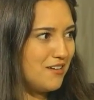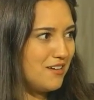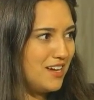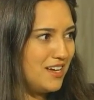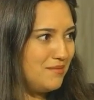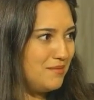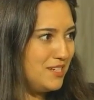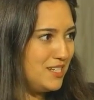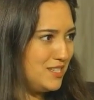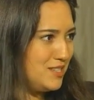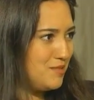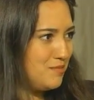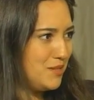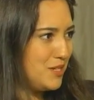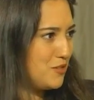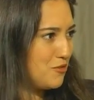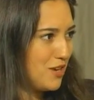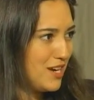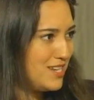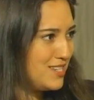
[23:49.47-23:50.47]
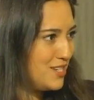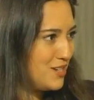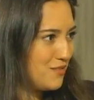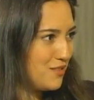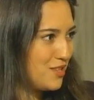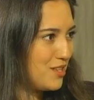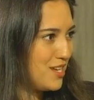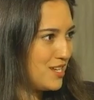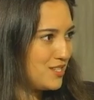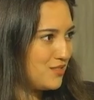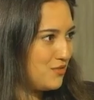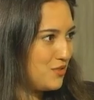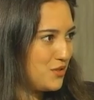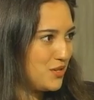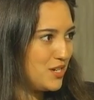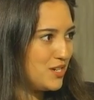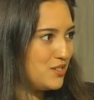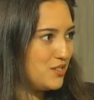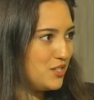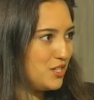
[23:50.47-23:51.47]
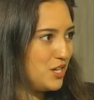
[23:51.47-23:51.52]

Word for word: I mean, it's been crazy over the last few years.